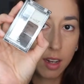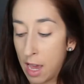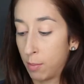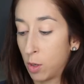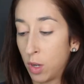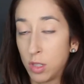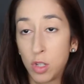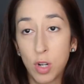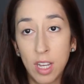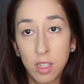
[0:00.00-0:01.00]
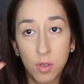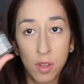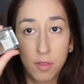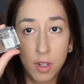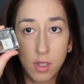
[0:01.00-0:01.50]
and I'm going to try this for
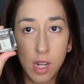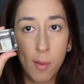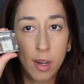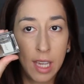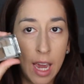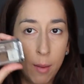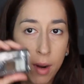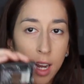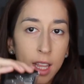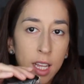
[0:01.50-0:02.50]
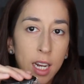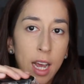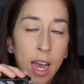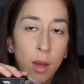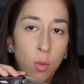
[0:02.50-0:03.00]
the first time on camera, and then
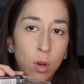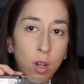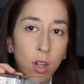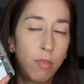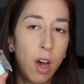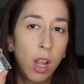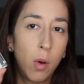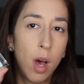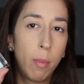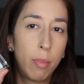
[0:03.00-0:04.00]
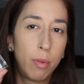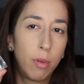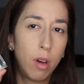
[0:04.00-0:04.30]
I will follow up